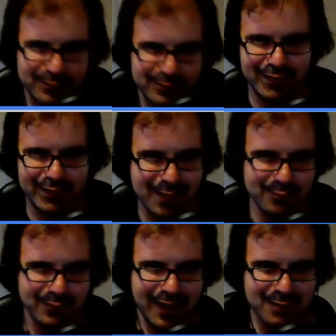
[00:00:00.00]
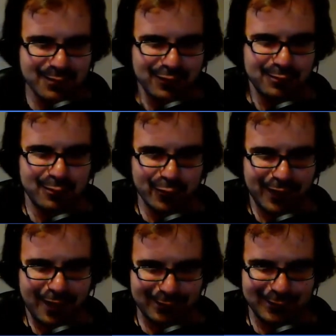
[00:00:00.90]
gamers
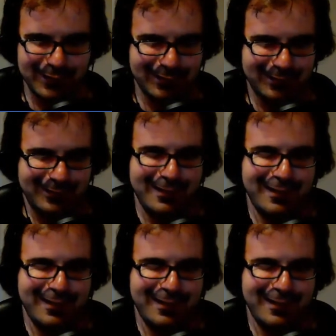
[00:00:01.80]
broadcasting, and